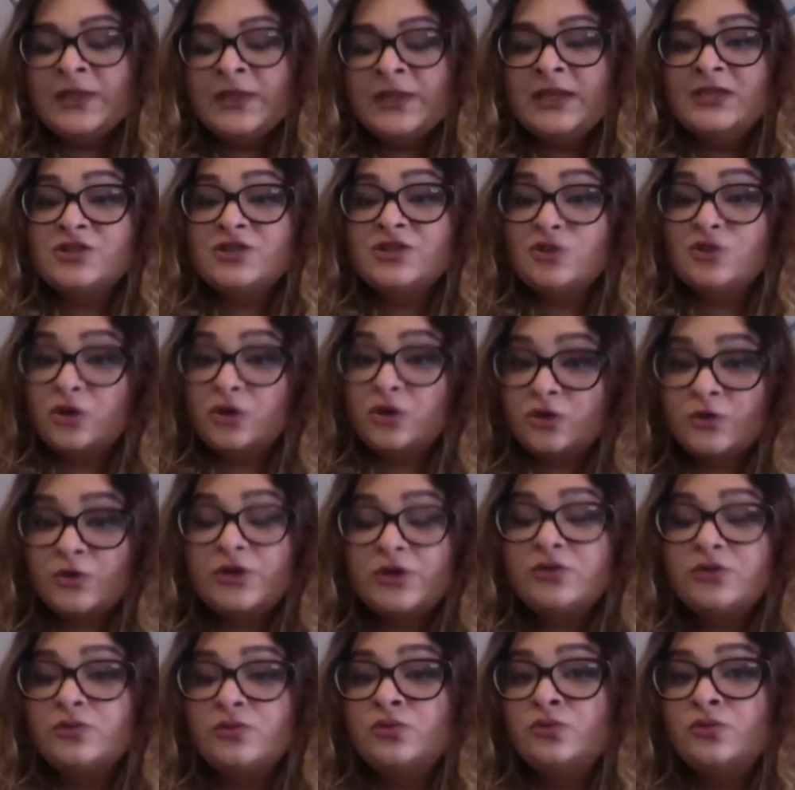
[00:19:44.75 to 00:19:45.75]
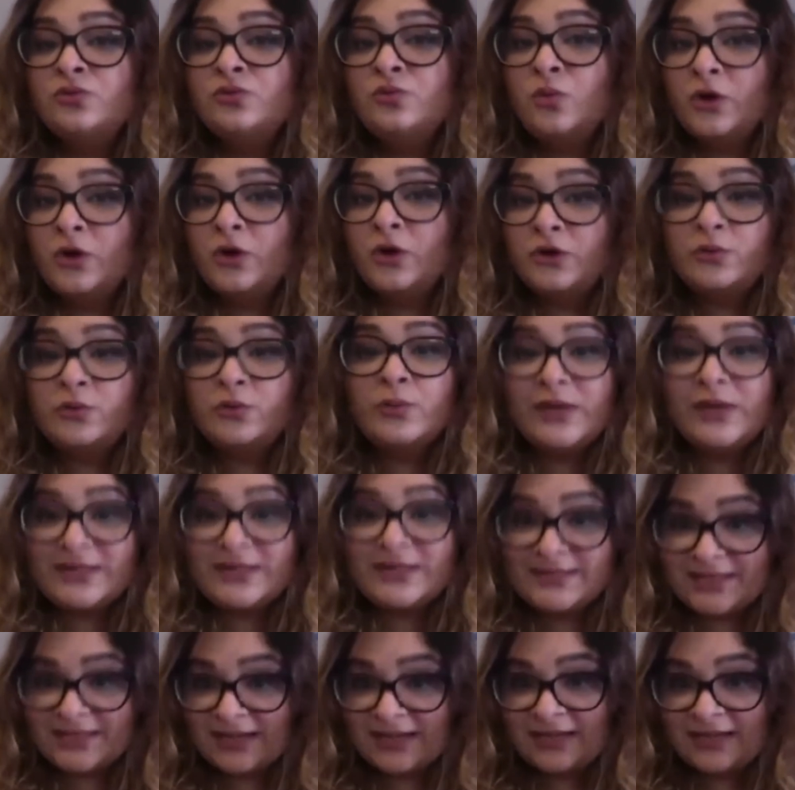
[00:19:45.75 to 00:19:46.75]
is not going to want to
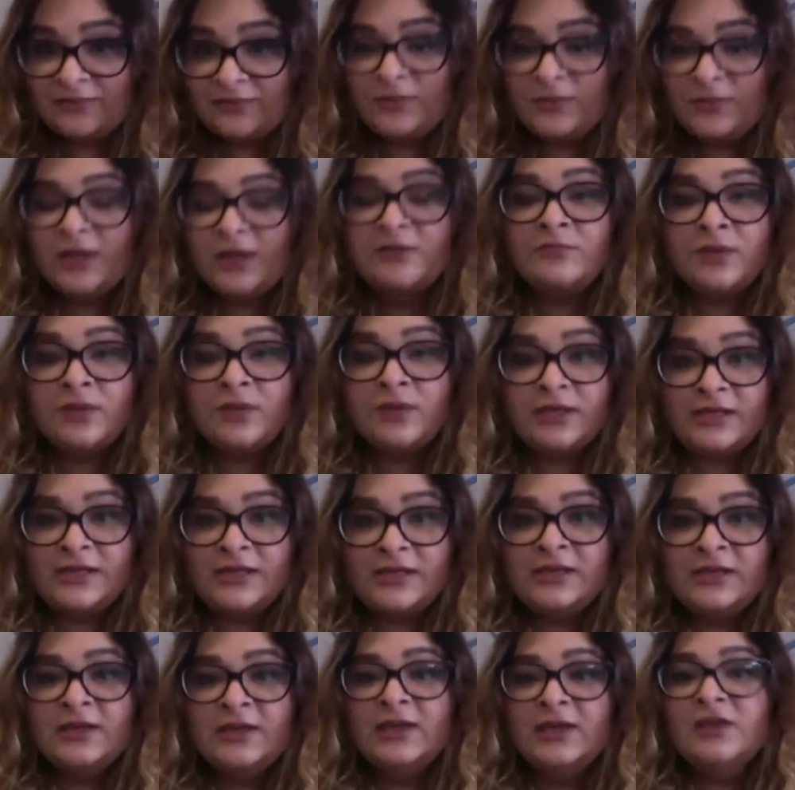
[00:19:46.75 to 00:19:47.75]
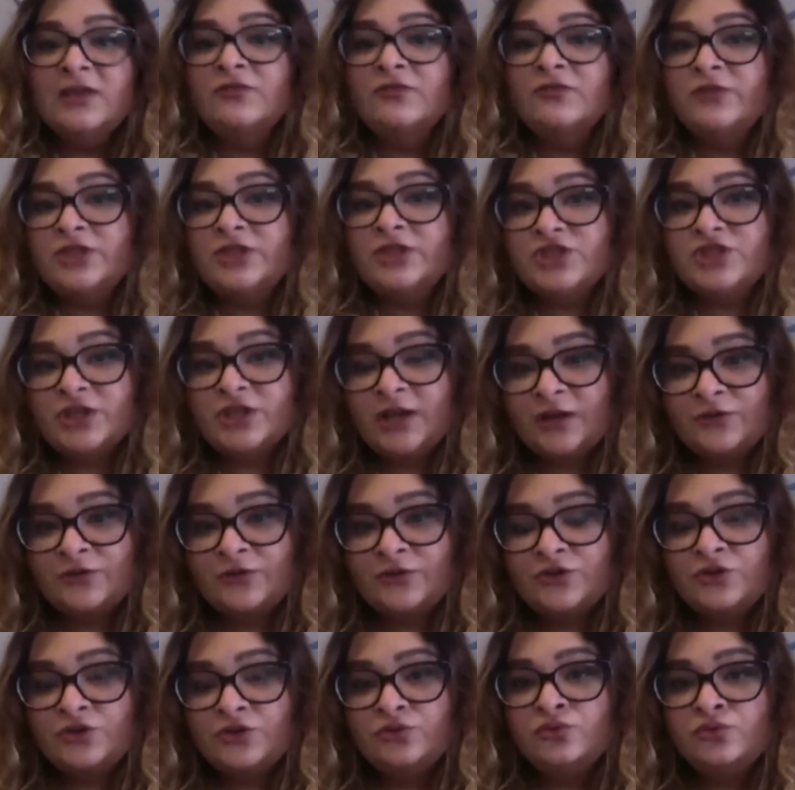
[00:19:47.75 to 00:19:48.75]
waste time and money in reaching
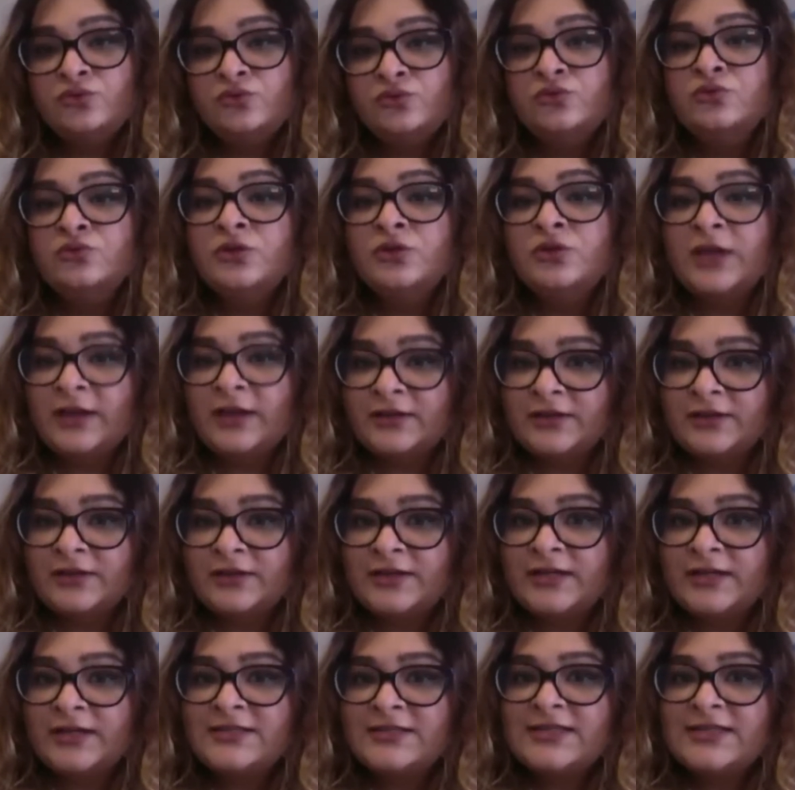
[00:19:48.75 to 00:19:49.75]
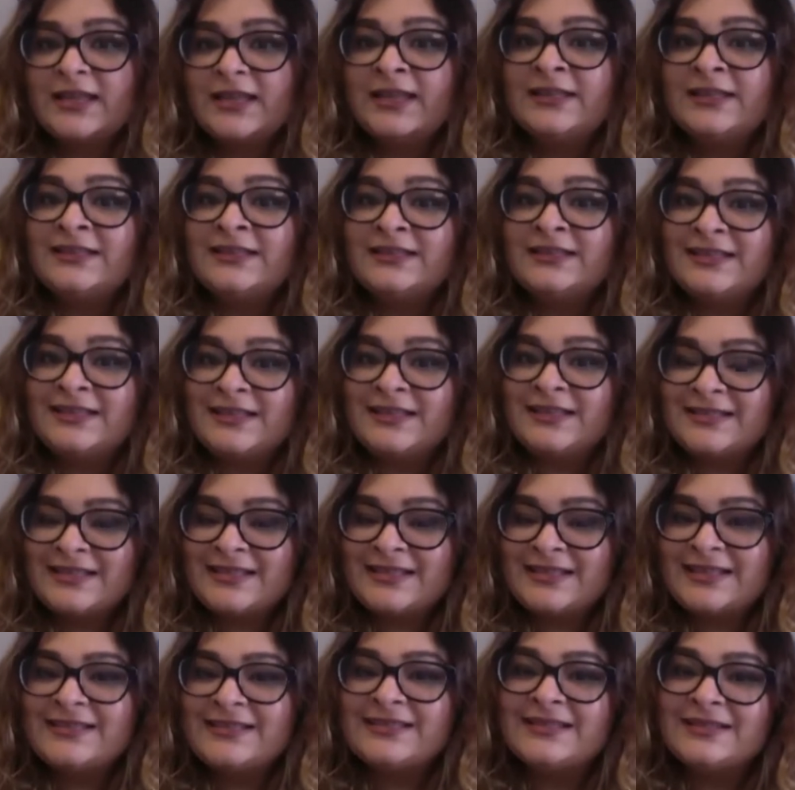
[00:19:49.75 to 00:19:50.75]
out to candidates, and this
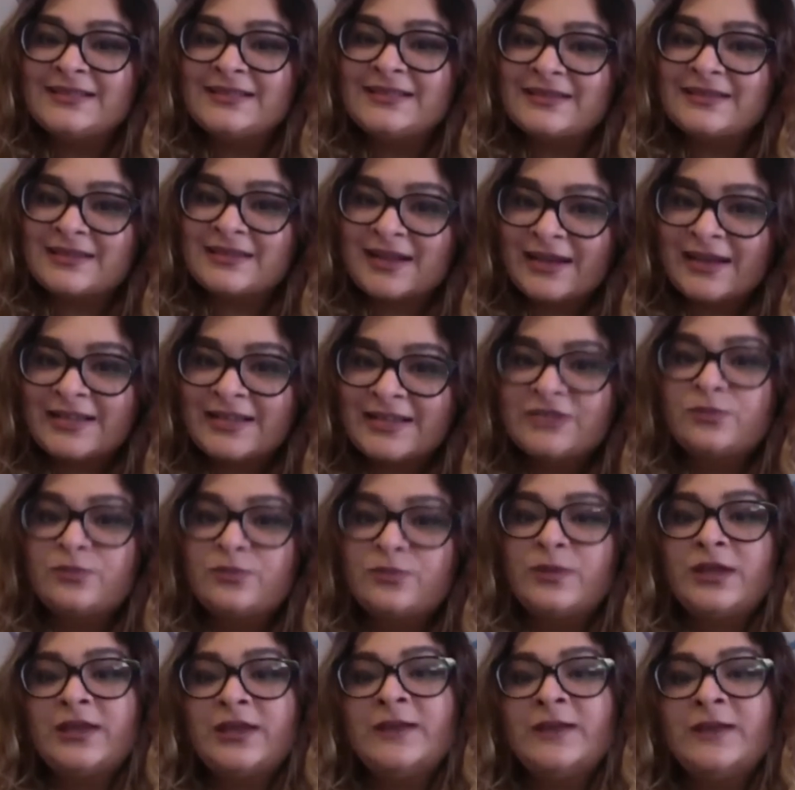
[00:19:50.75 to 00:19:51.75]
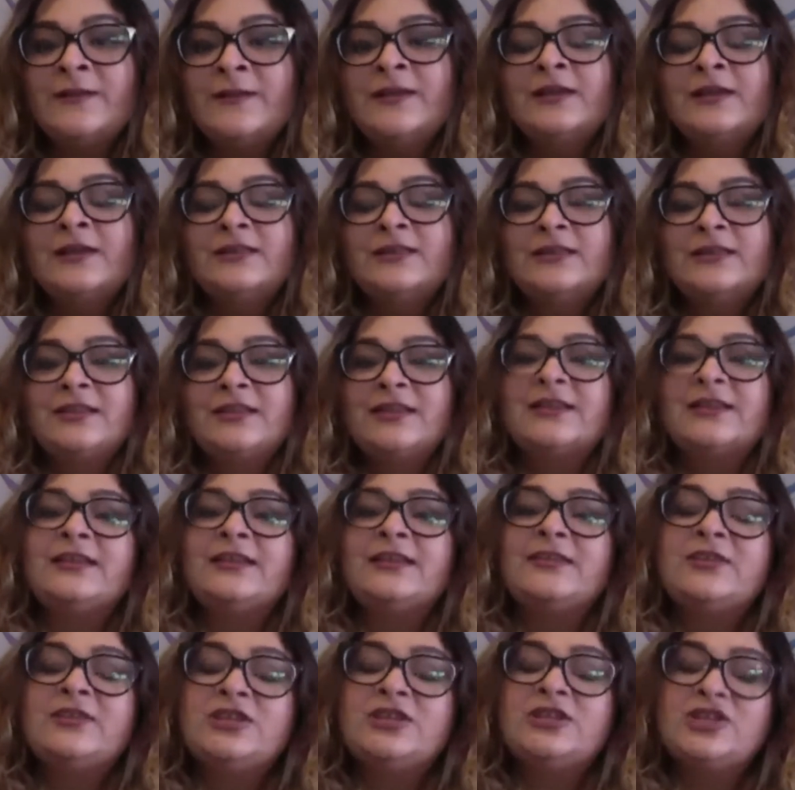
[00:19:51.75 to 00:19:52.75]
is the right way that they can
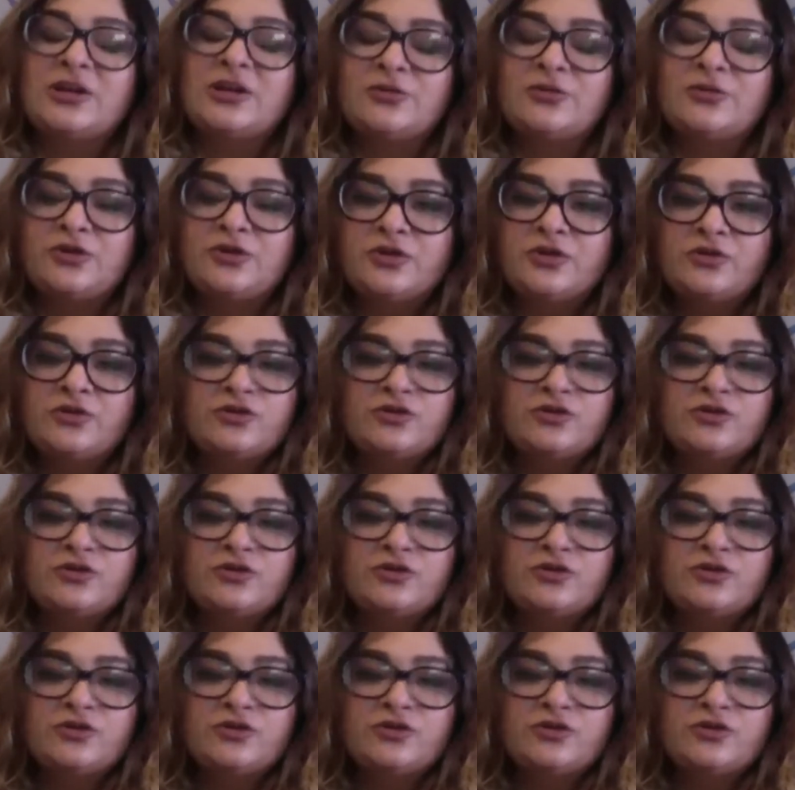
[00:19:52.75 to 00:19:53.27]
reach out to you.